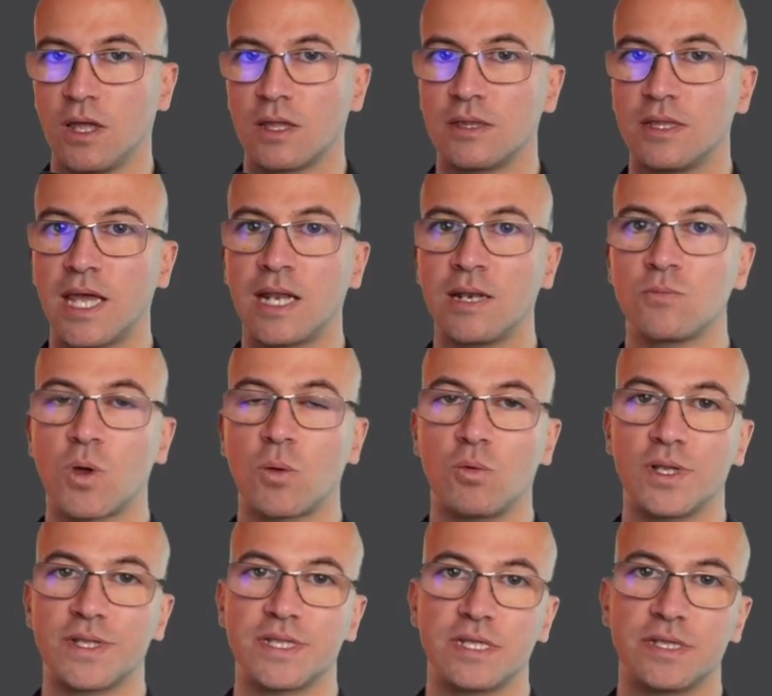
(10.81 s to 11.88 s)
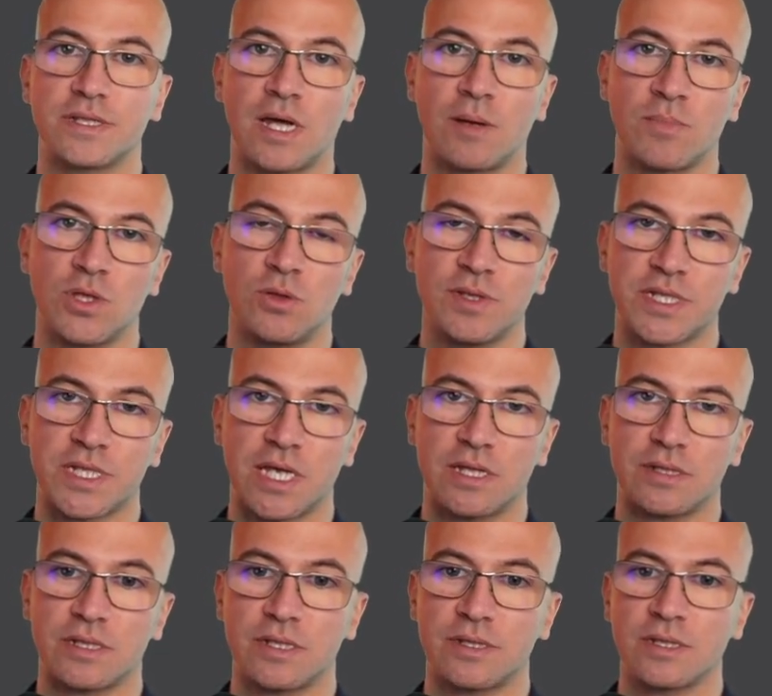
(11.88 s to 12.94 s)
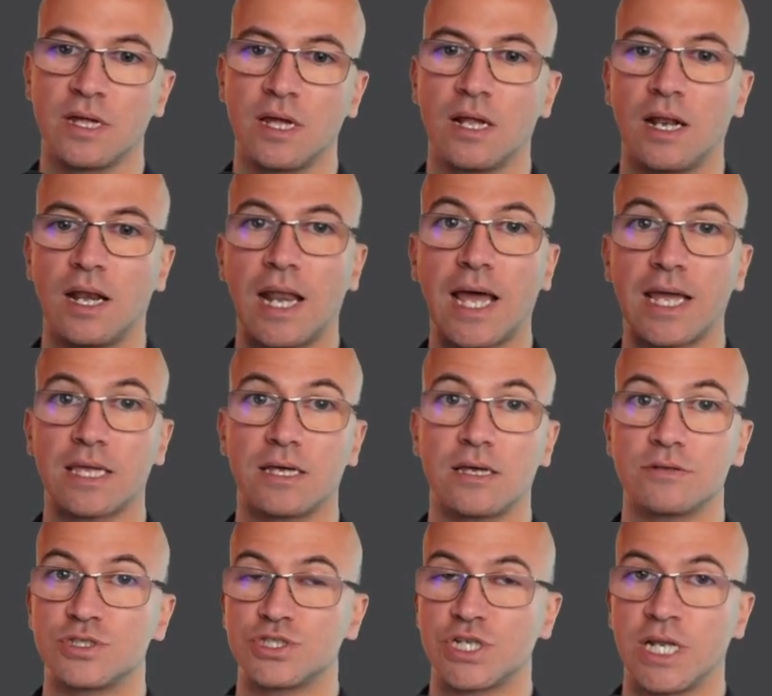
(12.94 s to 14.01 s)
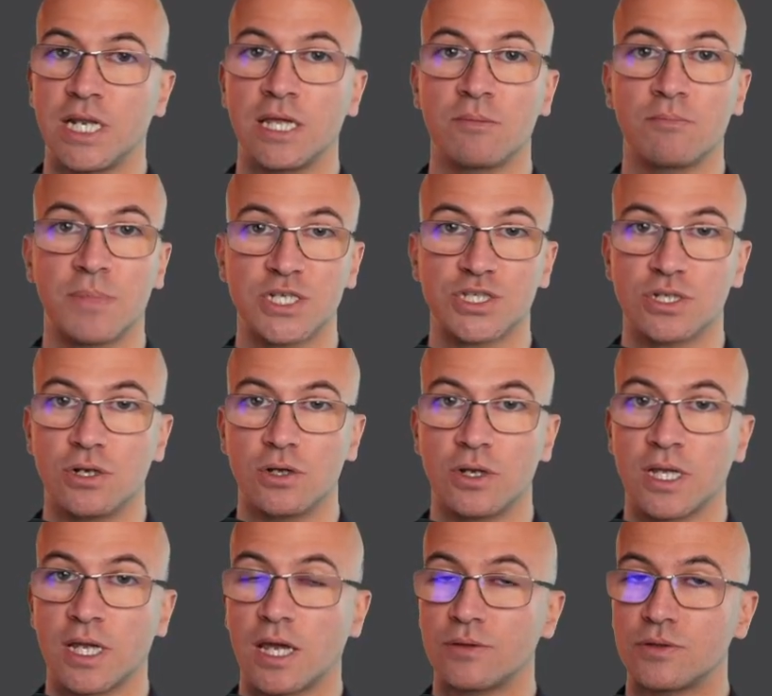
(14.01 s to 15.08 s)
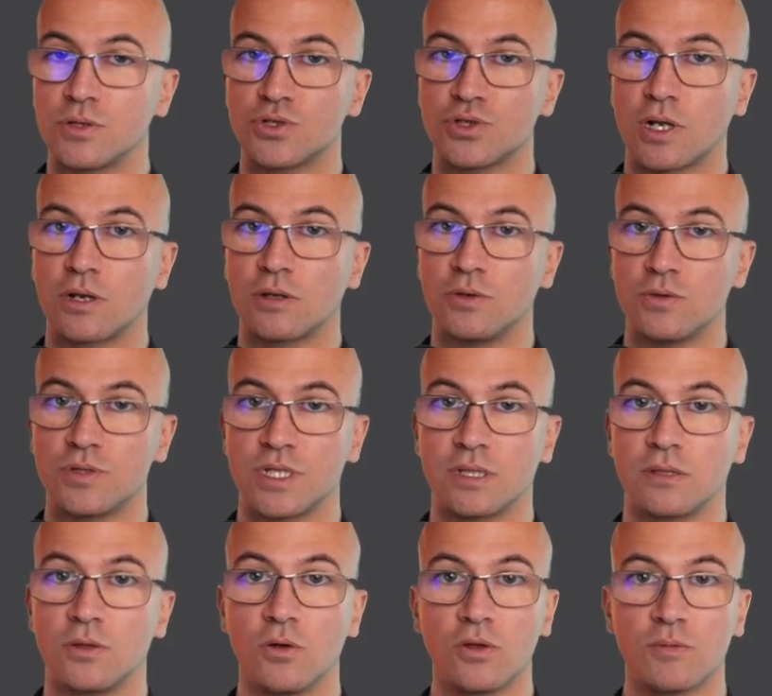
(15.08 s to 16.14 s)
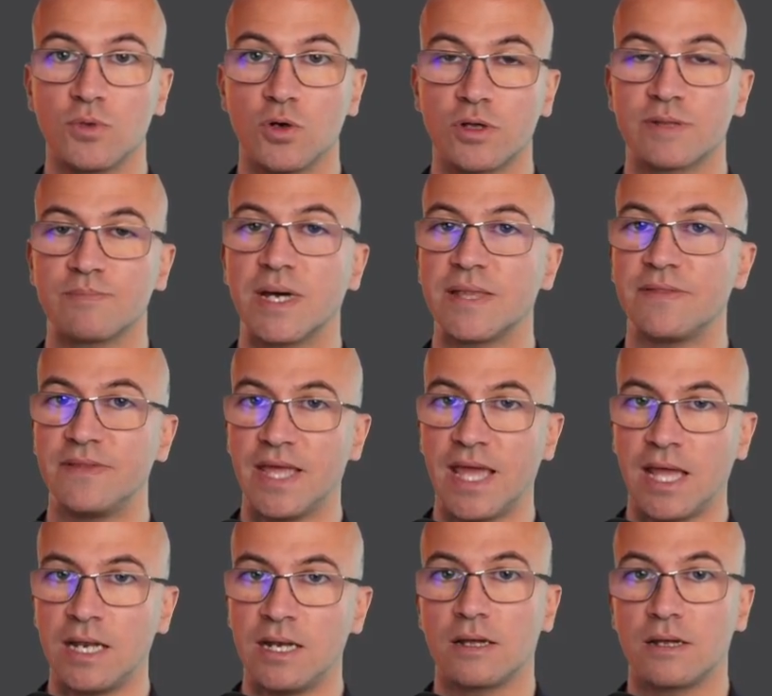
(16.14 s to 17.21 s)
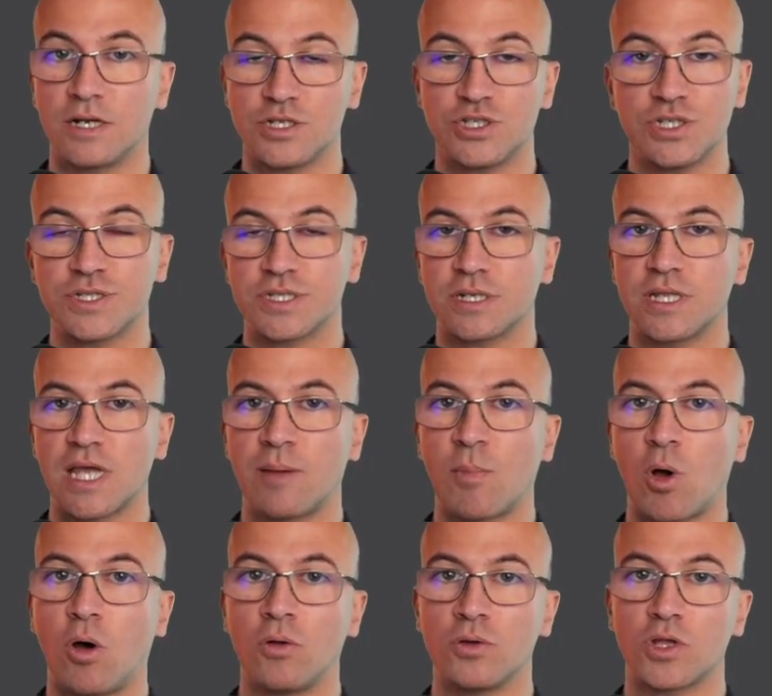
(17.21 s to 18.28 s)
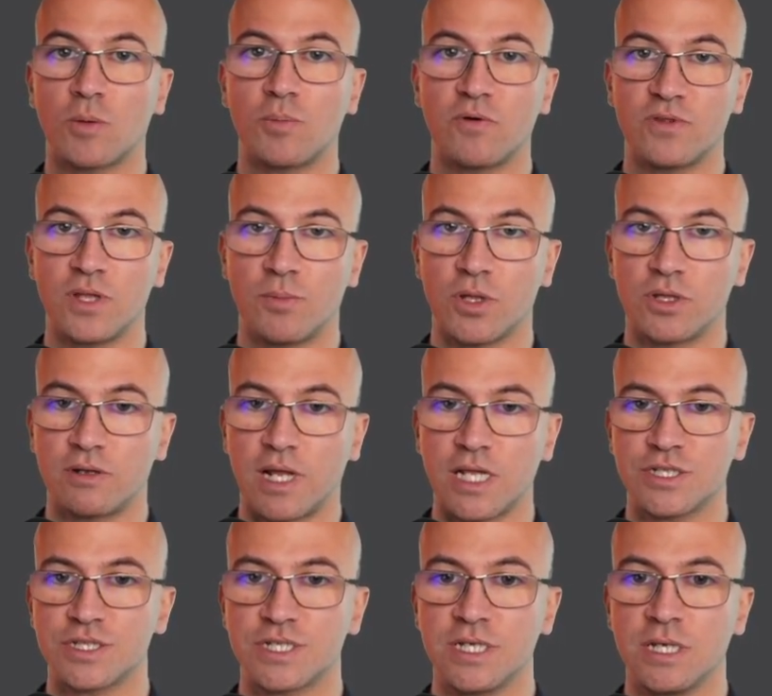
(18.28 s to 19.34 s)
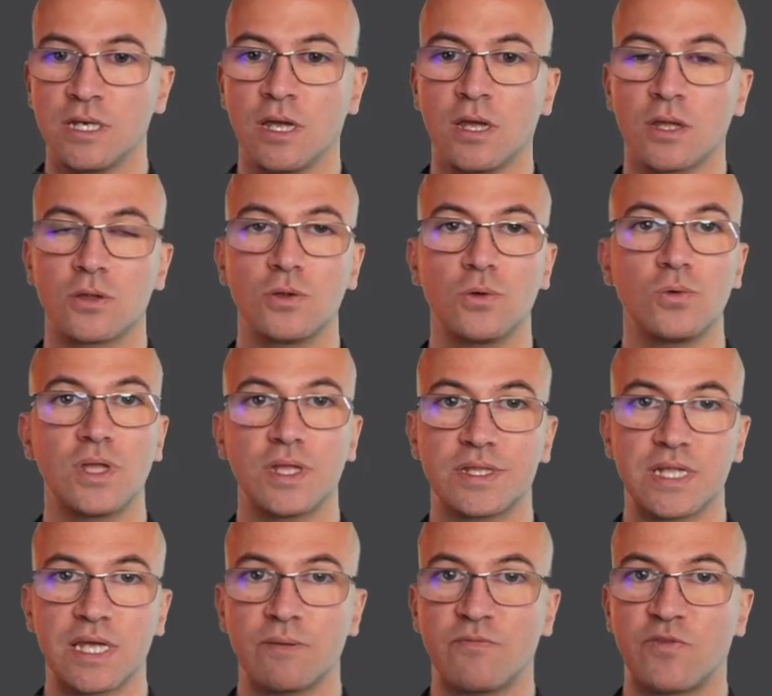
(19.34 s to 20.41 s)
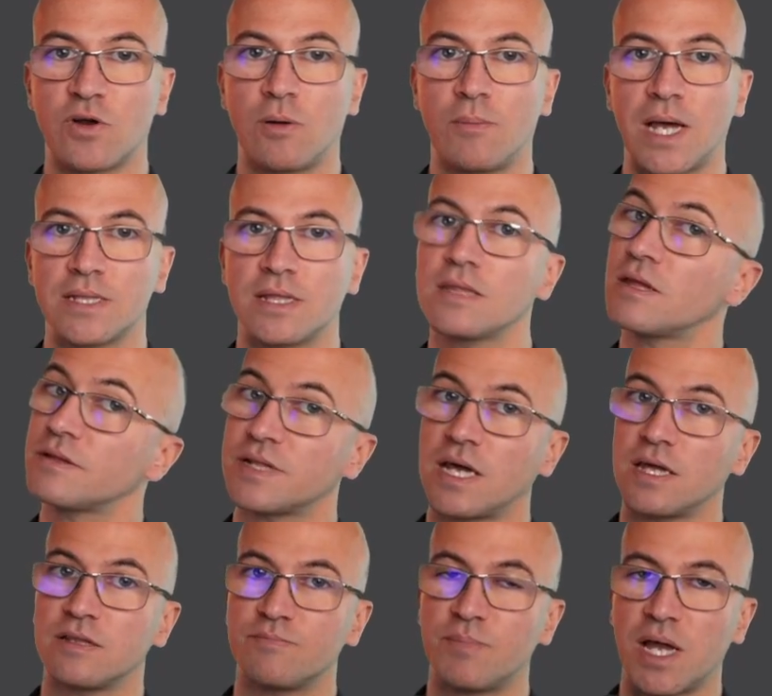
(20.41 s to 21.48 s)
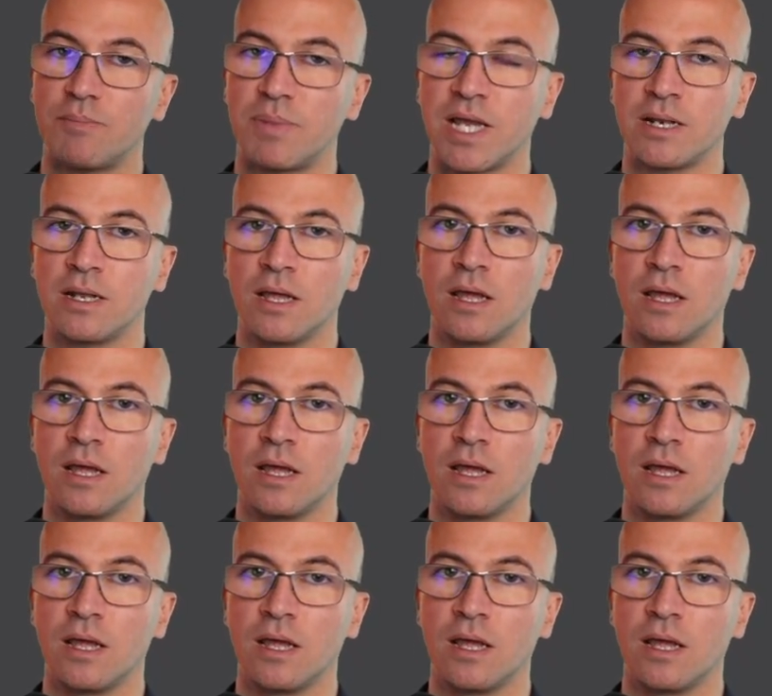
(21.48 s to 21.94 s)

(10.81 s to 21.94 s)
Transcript: Then we will see some use cases like uh, training machine learning as usual using notebooks but then register them on top of the Model Registry, do the same from a data science pipeline,